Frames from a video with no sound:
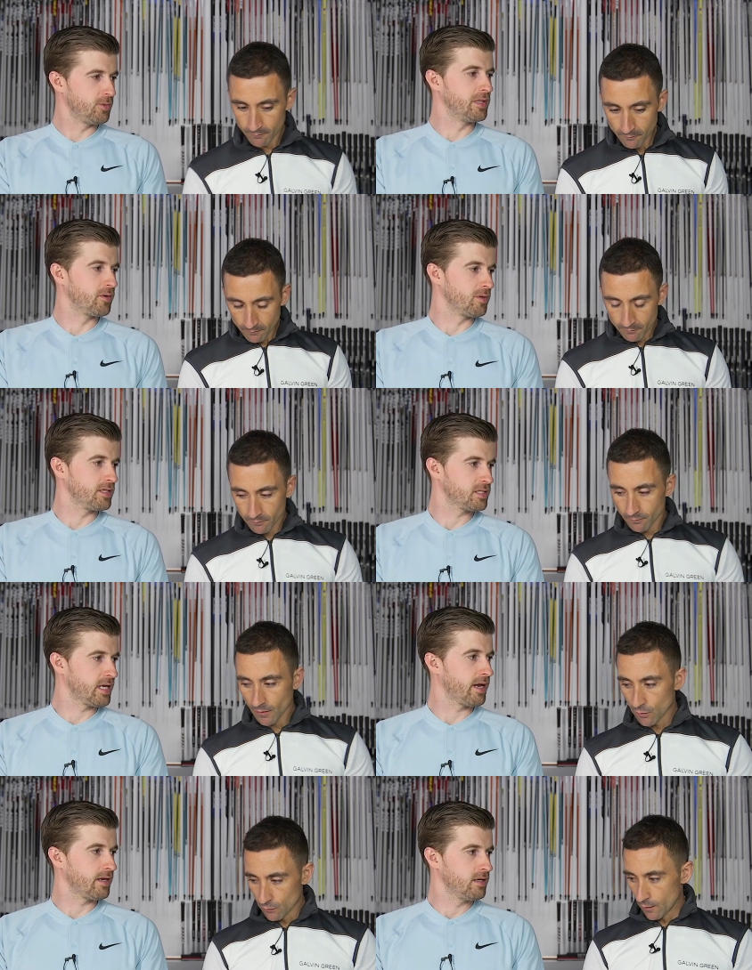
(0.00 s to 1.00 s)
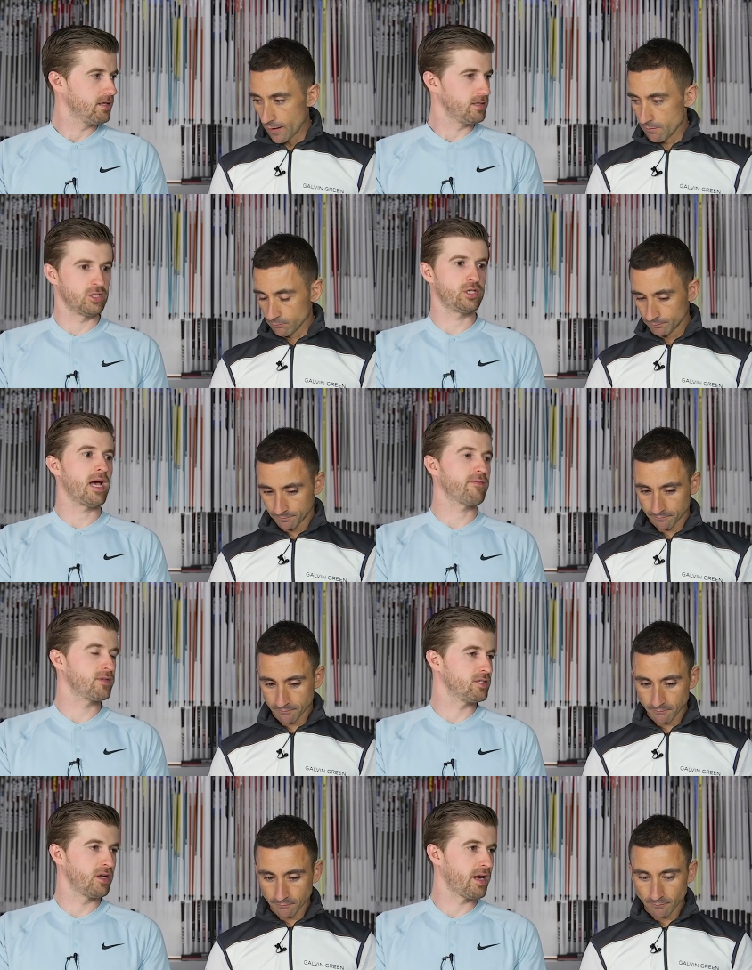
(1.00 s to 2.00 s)
Speaker 1: too literally, saying right. the shaft
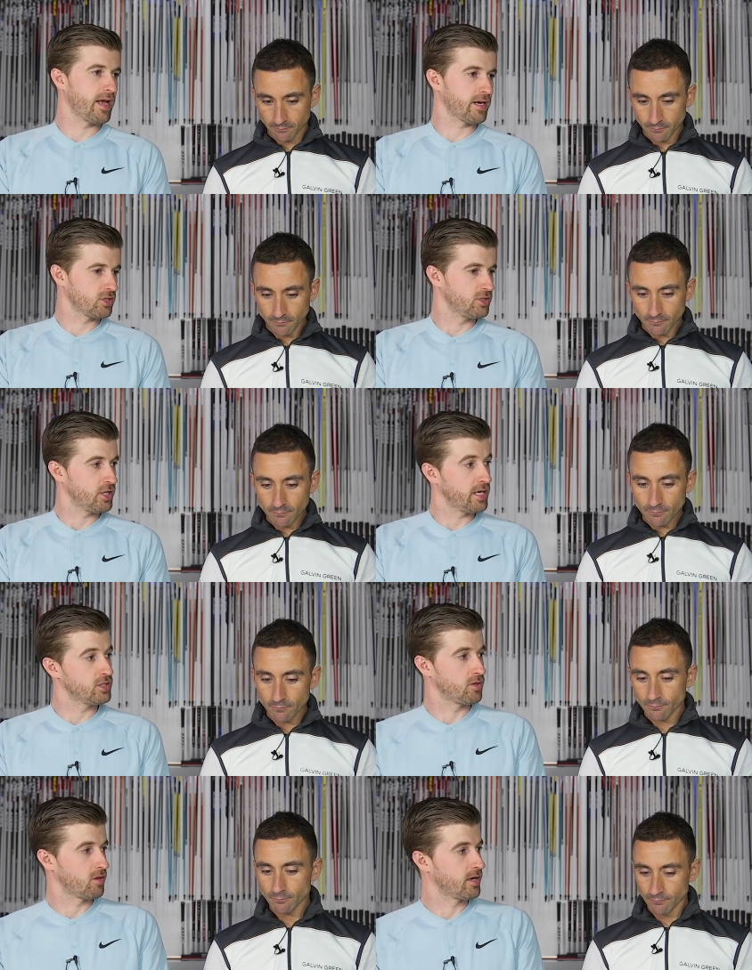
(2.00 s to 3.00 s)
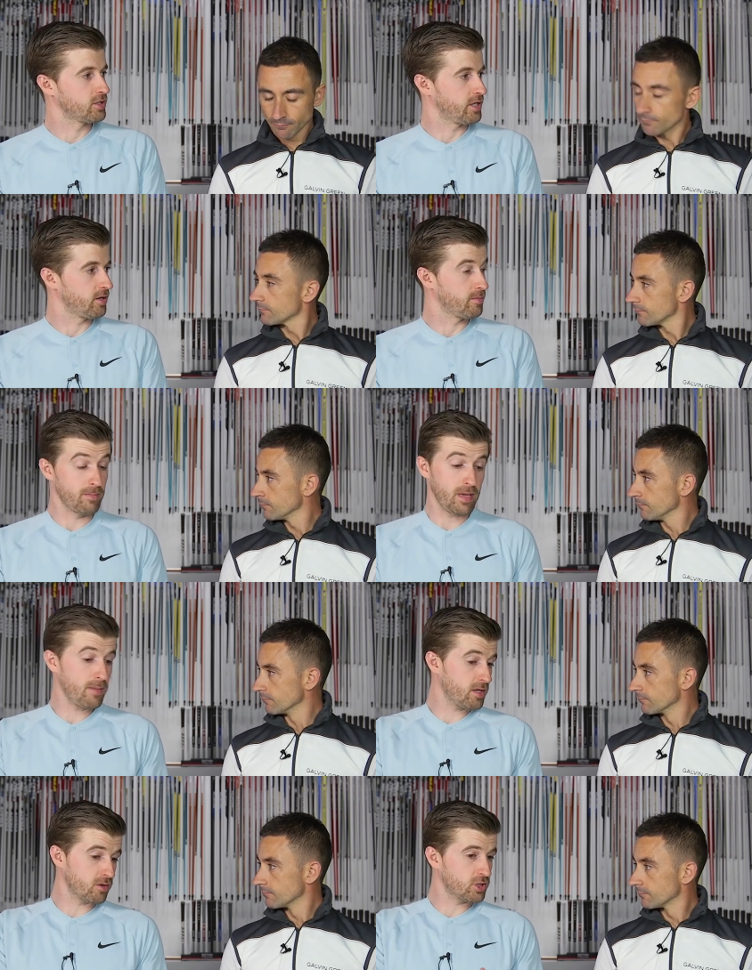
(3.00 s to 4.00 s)
is not actually changing your launch angle, but mm.
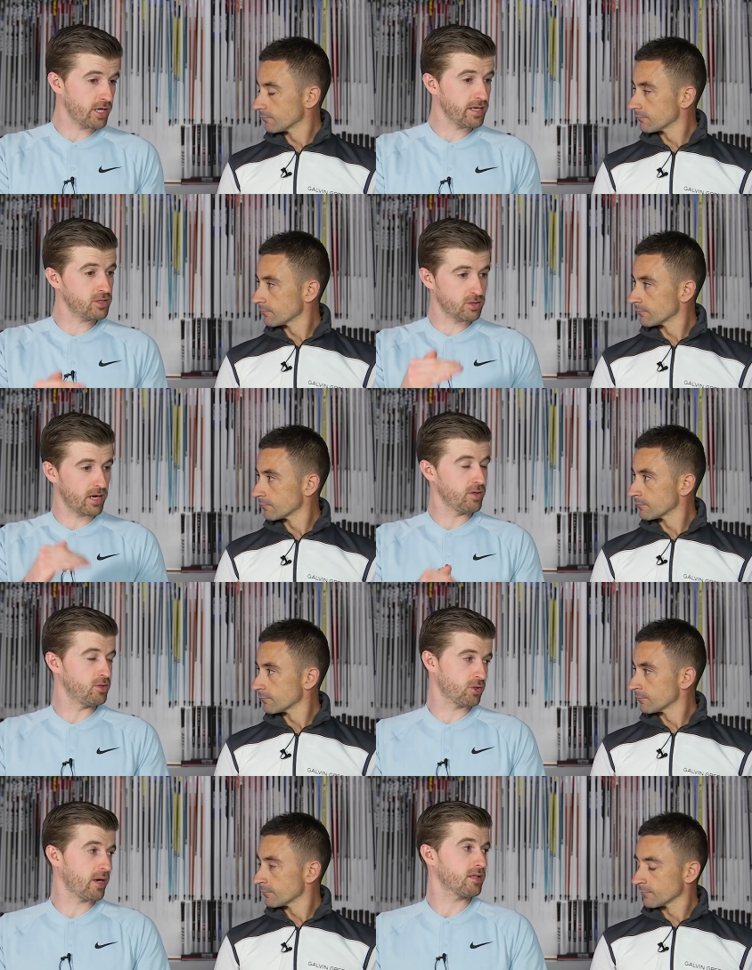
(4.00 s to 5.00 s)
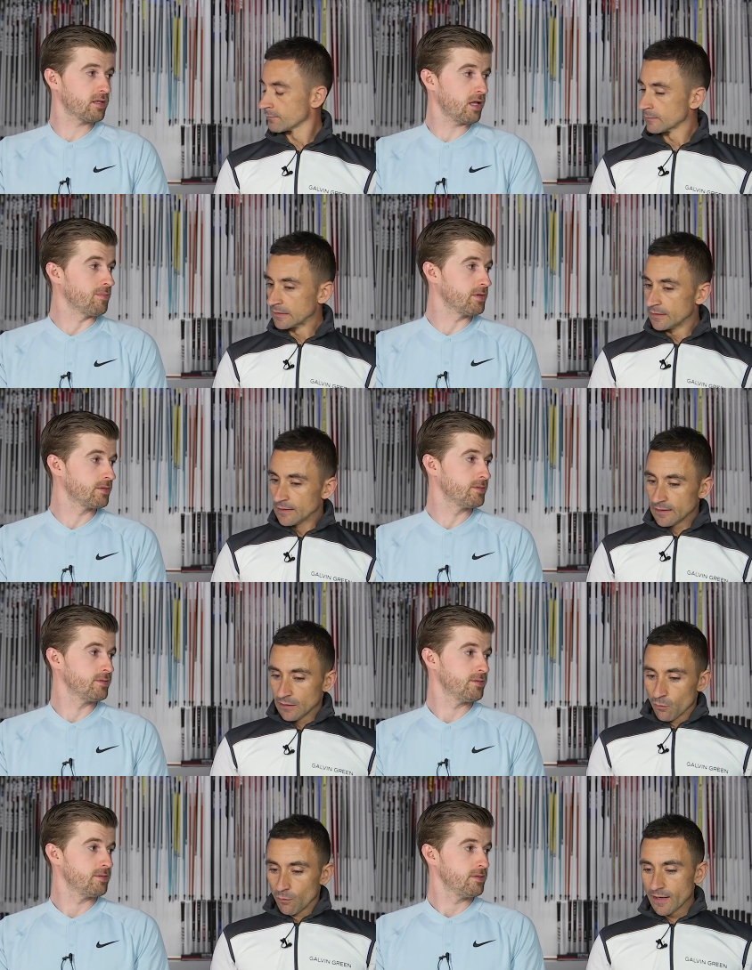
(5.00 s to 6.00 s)
maybe it'll change how you strike the club.
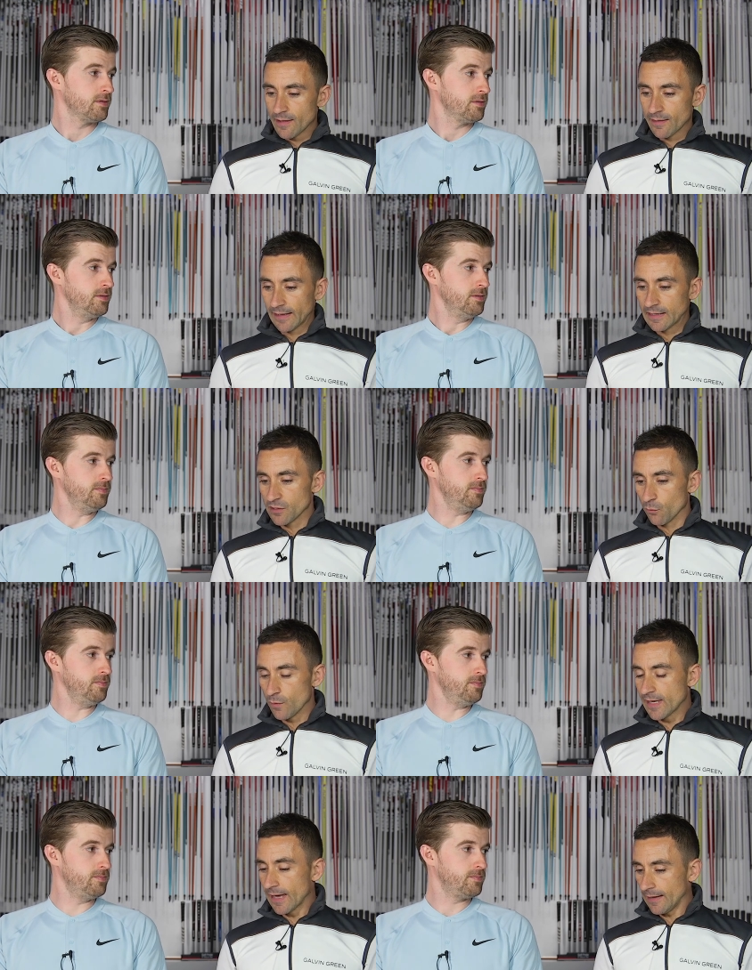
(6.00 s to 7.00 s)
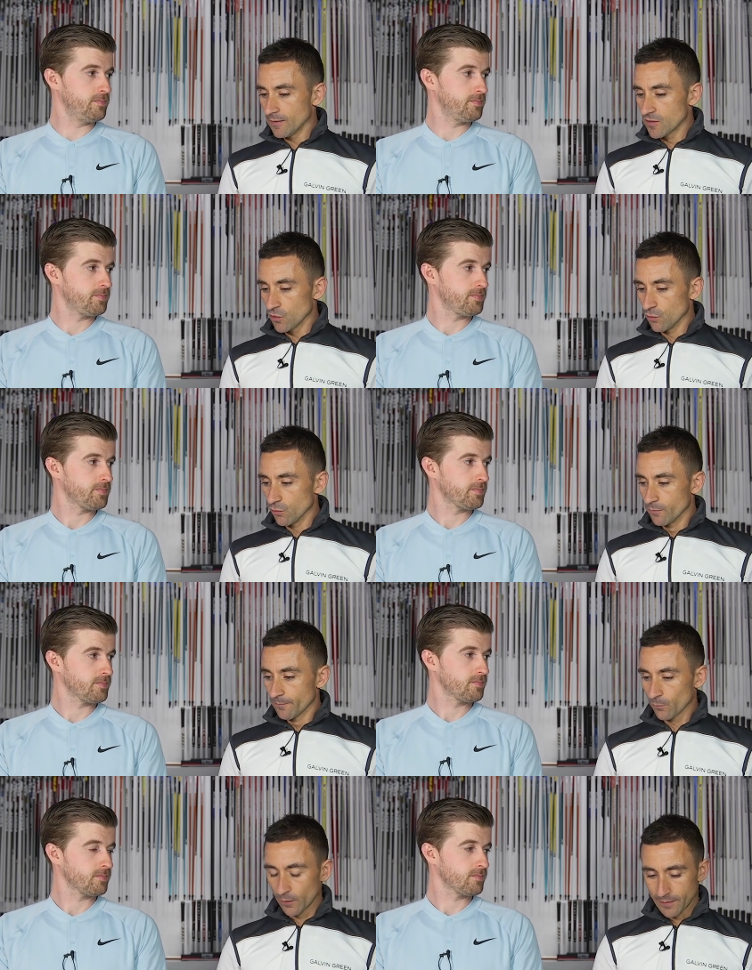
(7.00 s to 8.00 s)
Speaker 2: One of the things that we get into
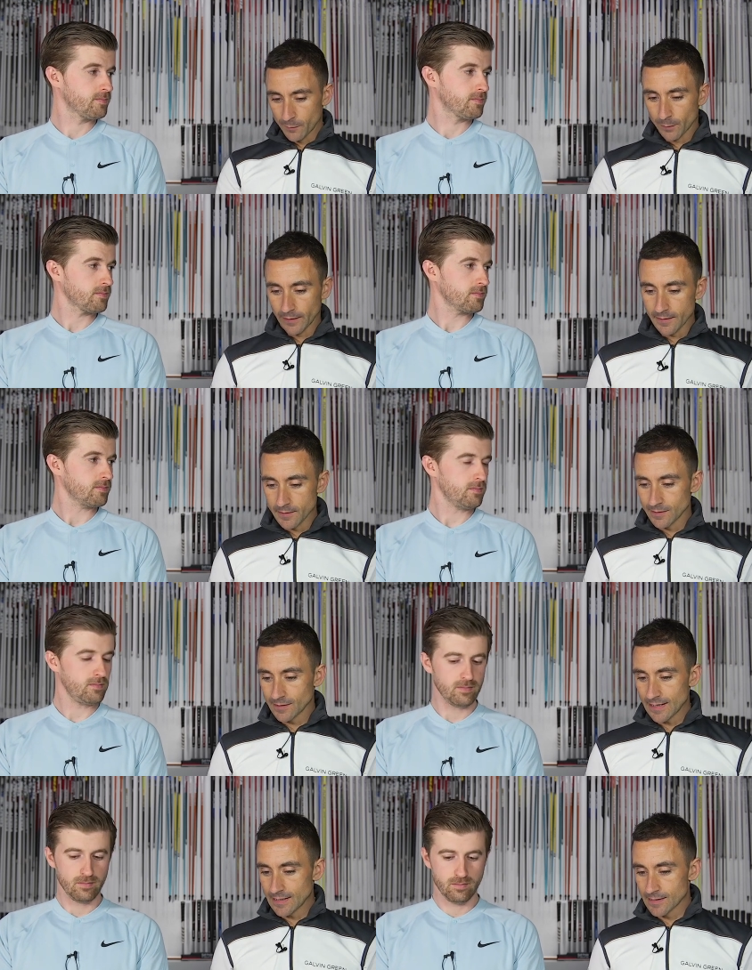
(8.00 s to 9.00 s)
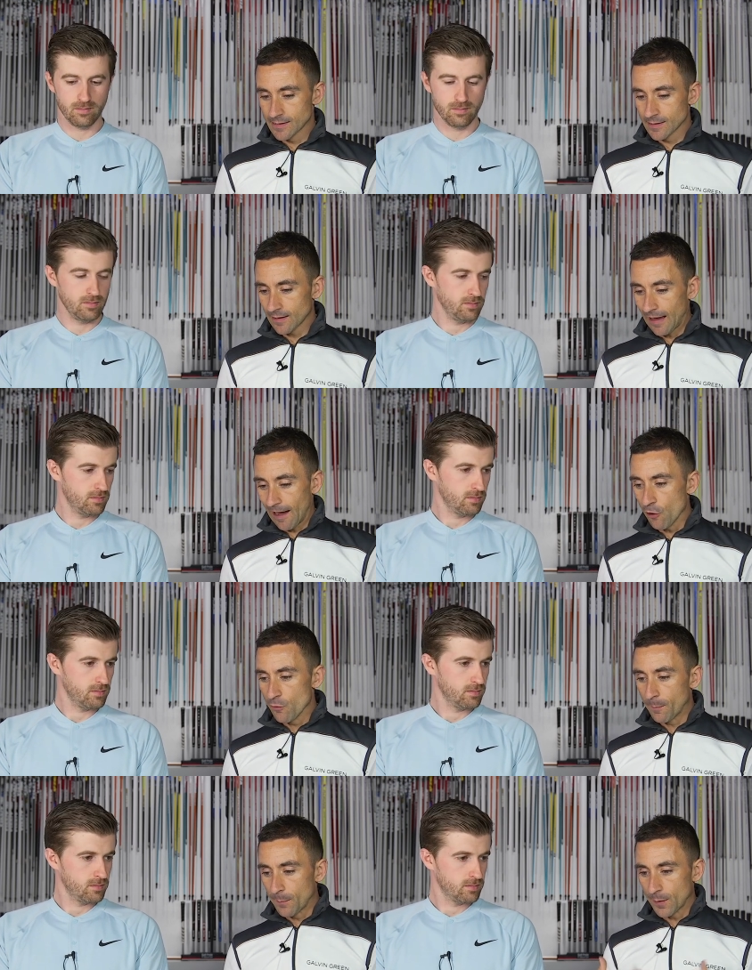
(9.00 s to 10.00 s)
with our players is how
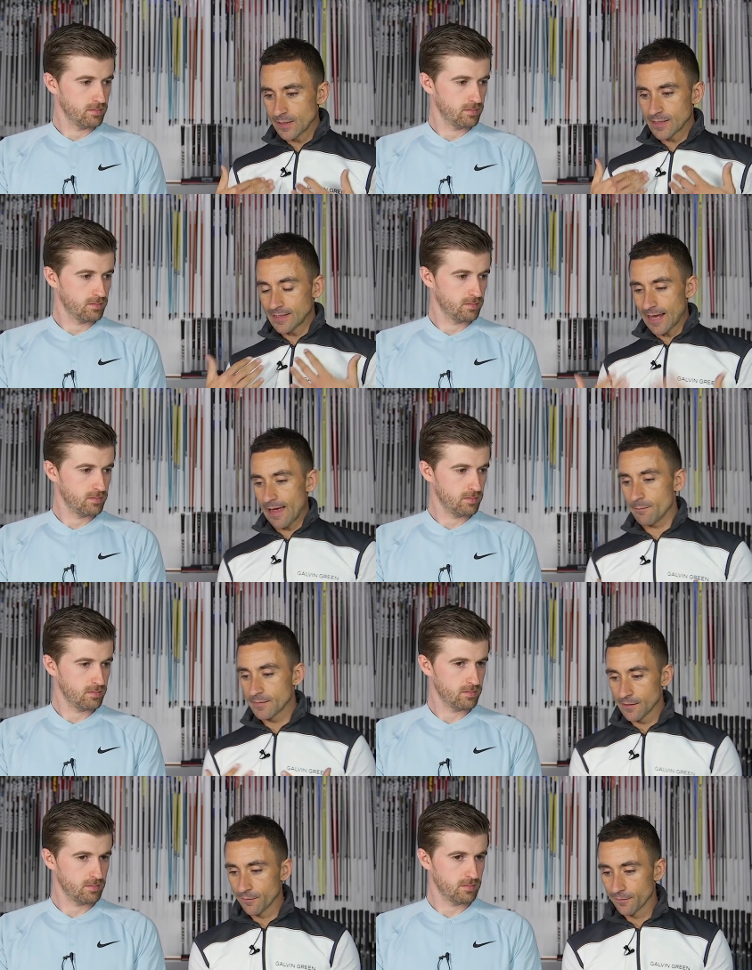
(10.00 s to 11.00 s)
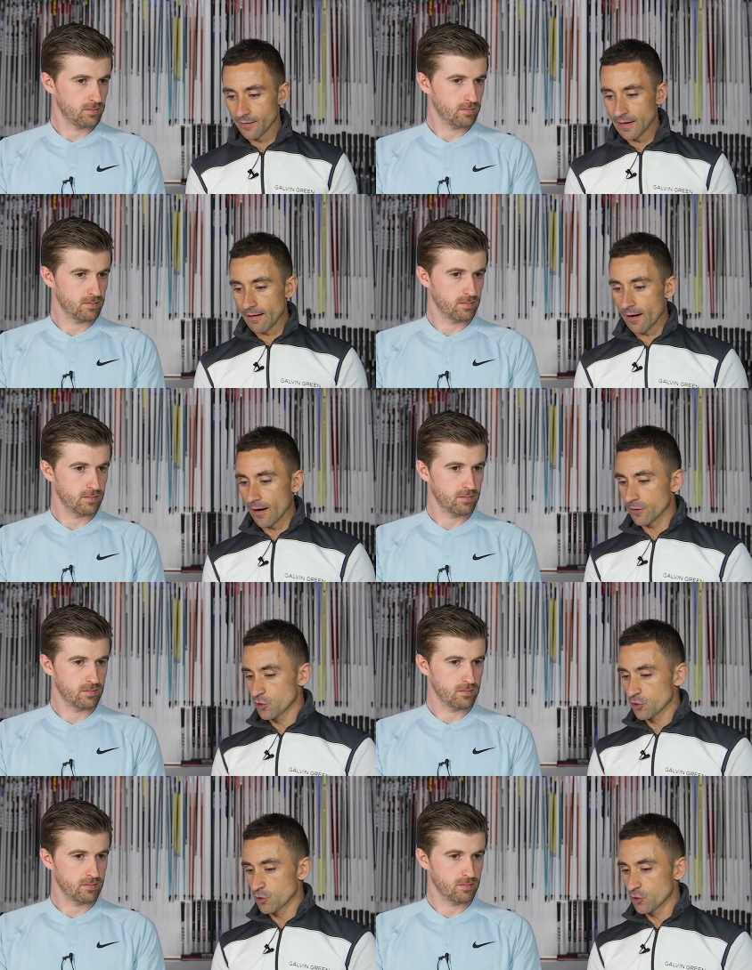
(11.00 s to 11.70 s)
perceptive they are